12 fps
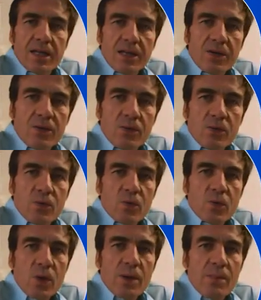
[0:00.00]

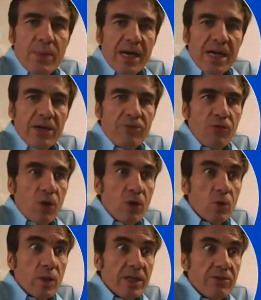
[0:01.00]
Hello, back for
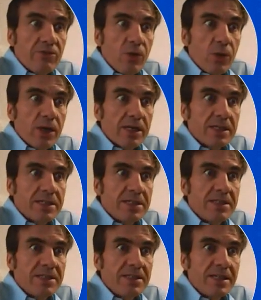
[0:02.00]
week 4.
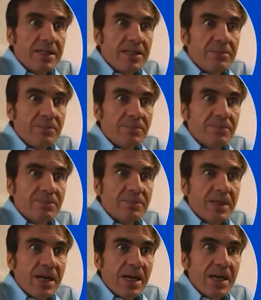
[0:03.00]
I
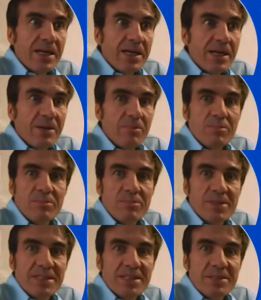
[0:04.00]
am
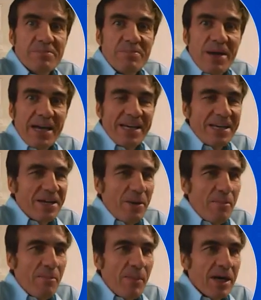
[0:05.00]
busy backing
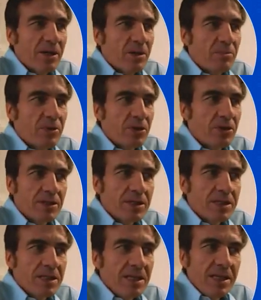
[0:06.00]
up my
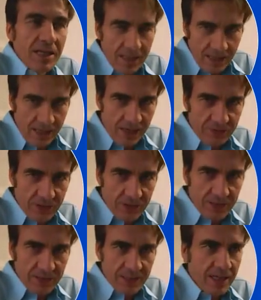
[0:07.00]
computer
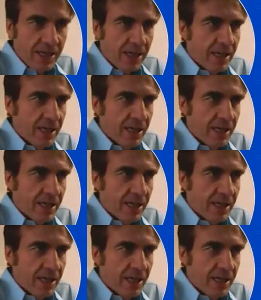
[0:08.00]
after